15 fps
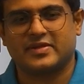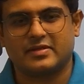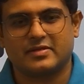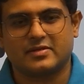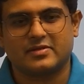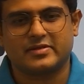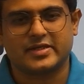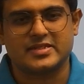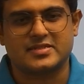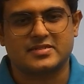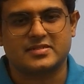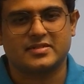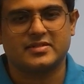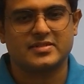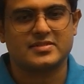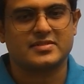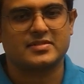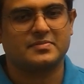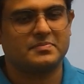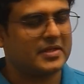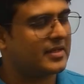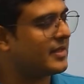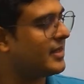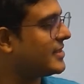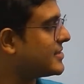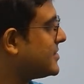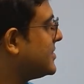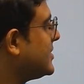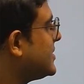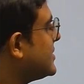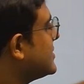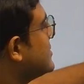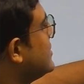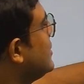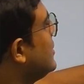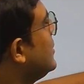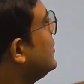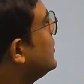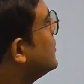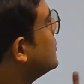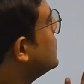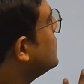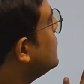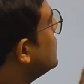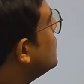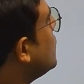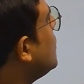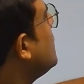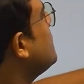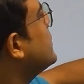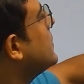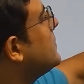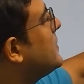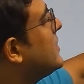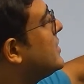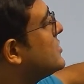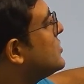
a case study is as big as this. Don't compromise